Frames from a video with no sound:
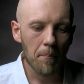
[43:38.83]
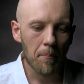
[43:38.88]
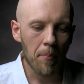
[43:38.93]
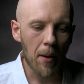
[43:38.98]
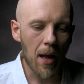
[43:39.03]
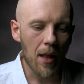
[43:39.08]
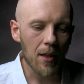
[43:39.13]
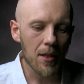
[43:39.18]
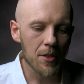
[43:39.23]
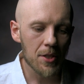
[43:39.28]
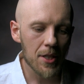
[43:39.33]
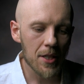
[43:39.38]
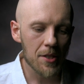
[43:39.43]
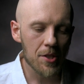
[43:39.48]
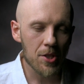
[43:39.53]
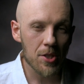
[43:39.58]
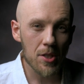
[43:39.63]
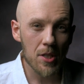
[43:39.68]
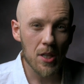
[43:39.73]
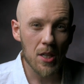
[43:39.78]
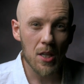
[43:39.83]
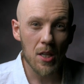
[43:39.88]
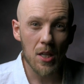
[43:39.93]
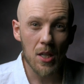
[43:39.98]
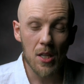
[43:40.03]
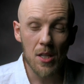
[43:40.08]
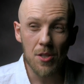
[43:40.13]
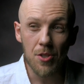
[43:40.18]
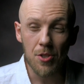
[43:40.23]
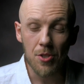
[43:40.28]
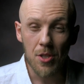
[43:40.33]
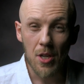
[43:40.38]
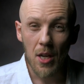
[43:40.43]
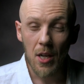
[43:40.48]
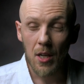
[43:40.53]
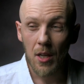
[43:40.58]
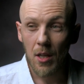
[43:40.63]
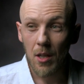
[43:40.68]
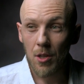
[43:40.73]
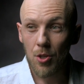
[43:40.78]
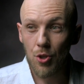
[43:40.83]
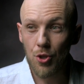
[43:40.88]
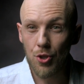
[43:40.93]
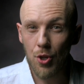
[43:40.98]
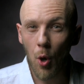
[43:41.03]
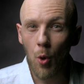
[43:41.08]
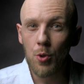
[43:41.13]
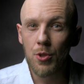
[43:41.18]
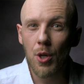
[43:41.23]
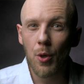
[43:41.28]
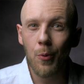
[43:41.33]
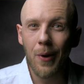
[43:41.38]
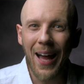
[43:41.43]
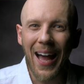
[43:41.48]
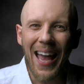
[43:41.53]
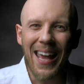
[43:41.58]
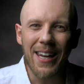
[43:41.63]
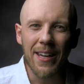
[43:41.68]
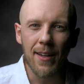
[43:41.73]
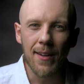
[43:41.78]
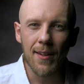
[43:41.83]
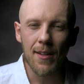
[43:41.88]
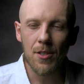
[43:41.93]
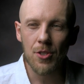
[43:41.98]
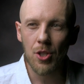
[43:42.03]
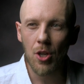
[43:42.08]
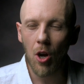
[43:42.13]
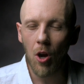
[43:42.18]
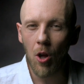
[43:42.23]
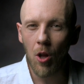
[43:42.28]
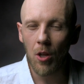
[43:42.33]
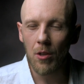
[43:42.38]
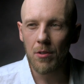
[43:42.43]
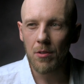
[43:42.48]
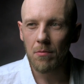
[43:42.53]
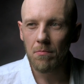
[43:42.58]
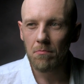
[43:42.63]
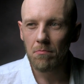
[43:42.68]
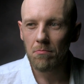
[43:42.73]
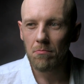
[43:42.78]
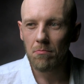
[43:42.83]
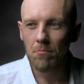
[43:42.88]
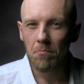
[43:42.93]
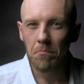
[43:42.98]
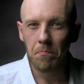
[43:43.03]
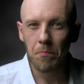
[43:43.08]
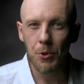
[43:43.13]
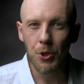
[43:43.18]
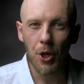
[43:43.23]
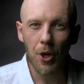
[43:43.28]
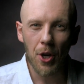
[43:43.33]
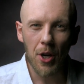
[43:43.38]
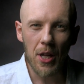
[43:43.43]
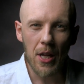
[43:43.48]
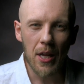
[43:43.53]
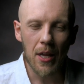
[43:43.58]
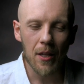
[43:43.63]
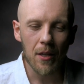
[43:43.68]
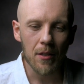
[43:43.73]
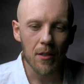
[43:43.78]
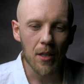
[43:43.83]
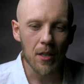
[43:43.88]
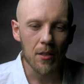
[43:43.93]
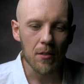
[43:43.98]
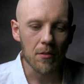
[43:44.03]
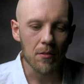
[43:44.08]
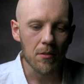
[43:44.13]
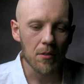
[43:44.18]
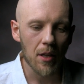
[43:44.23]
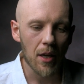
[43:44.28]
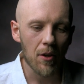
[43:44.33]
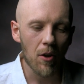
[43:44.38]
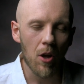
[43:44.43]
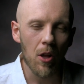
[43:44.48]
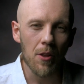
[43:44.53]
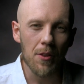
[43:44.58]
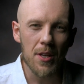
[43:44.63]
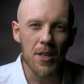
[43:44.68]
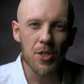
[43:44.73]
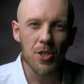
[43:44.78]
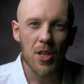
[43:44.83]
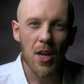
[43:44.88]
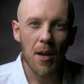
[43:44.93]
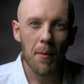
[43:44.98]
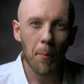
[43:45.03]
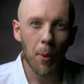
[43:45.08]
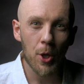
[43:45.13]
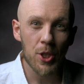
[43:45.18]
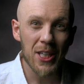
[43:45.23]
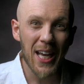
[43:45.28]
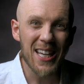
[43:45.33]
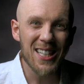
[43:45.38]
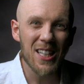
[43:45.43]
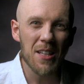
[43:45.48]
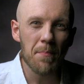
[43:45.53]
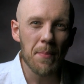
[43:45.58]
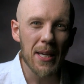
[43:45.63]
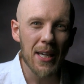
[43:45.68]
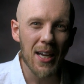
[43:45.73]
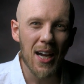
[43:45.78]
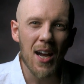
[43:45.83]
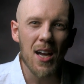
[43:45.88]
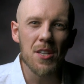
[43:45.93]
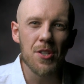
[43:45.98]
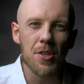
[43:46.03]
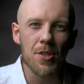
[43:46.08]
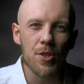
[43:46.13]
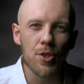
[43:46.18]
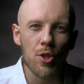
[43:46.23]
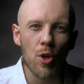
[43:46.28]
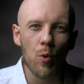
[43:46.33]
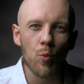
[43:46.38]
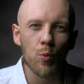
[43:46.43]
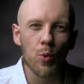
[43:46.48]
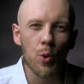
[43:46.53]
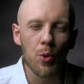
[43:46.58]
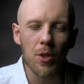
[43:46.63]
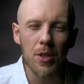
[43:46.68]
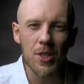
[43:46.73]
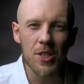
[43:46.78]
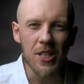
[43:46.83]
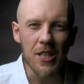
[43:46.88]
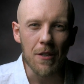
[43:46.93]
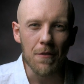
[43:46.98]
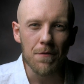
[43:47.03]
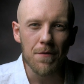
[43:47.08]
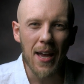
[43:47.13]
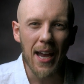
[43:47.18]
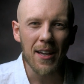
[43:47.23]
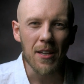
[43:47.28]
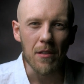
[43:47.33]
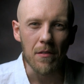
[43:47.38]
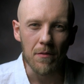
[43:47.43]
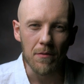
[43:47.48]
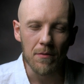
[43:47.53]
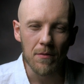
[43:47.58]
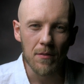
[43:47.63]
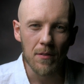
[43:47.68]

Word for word: Politics is so derided, and it's called dirty and all this, precisely because it's so ruthlessly effective.